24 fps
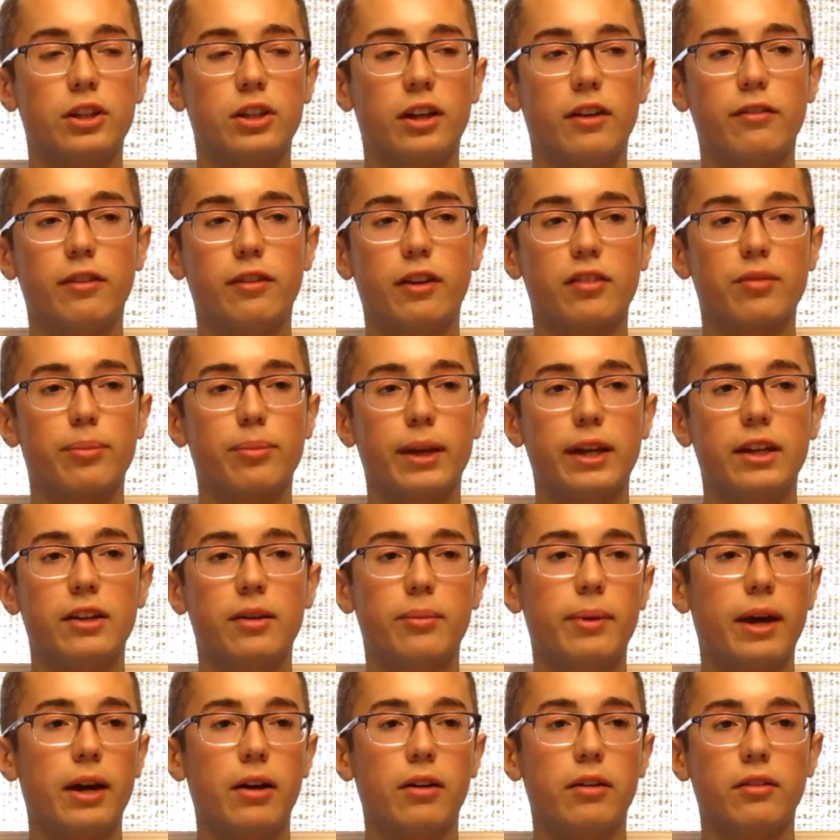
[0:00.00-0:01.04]
which I've
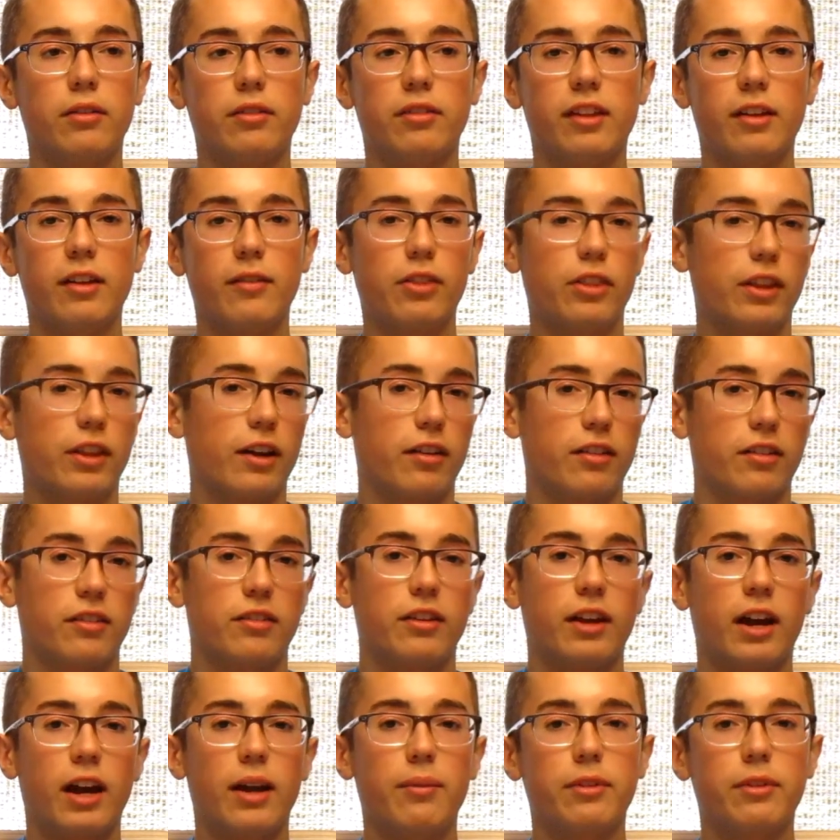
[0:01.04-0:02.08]
explained about
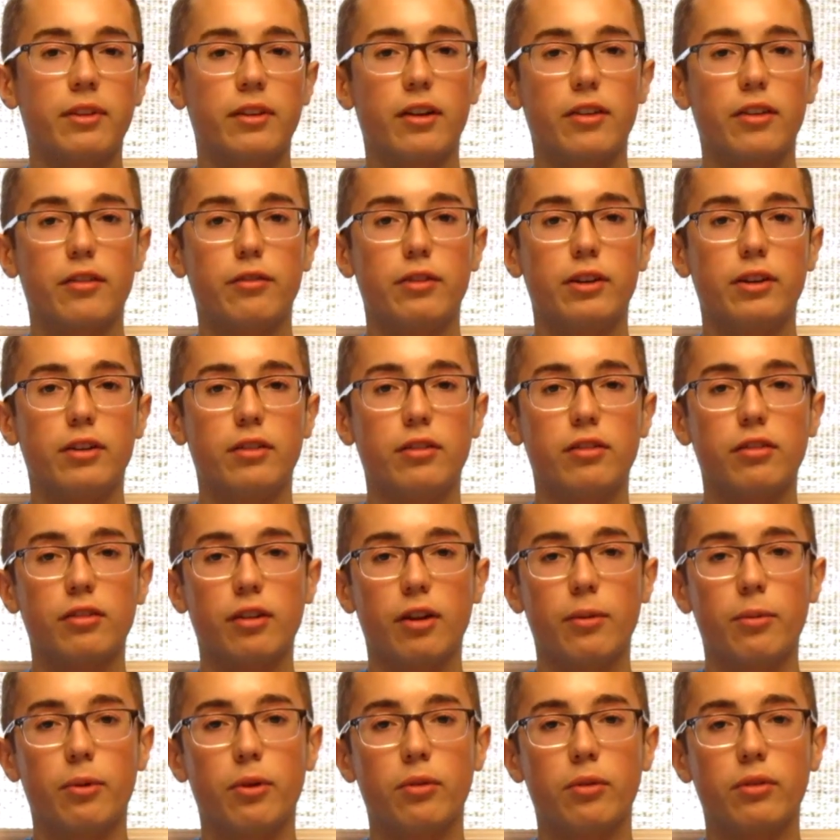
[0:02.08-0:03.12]
7,000 times in other
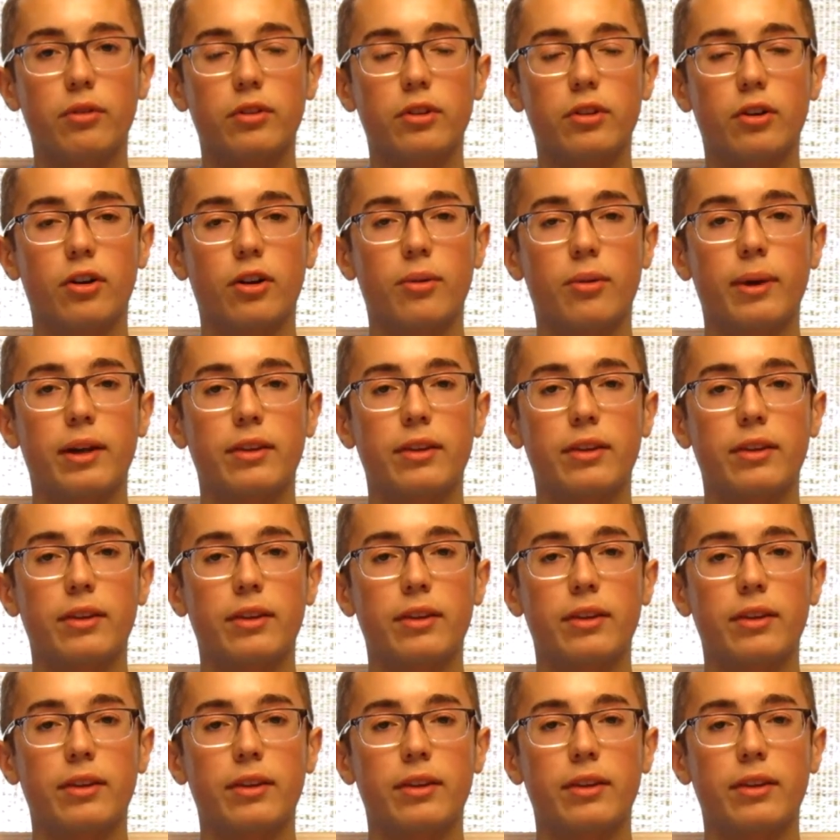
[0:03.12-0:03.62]
videos, so I won't